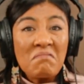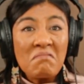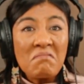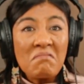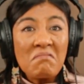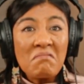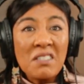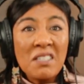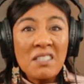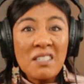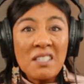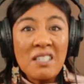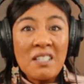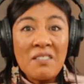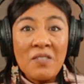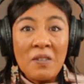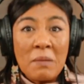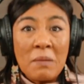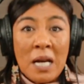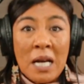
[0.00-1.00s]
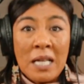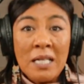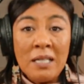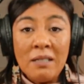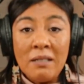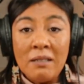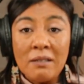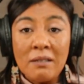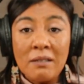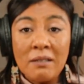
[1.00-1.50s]
is this even mine?
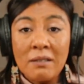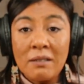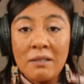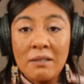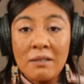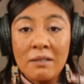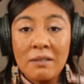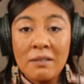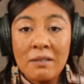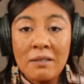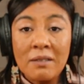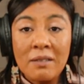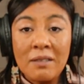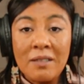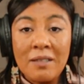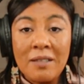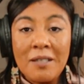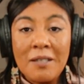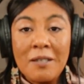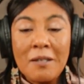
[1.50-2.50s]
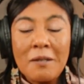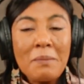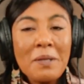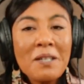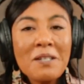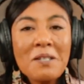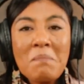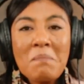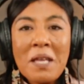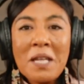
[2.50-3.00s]

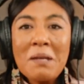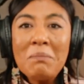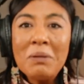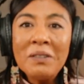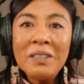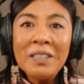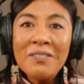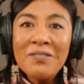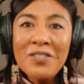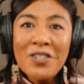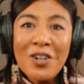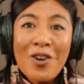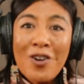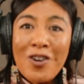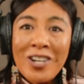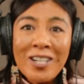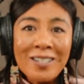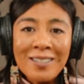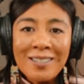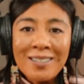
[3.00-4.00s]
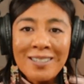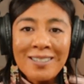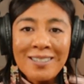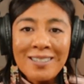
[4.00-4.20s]
Because many beliefs aren't.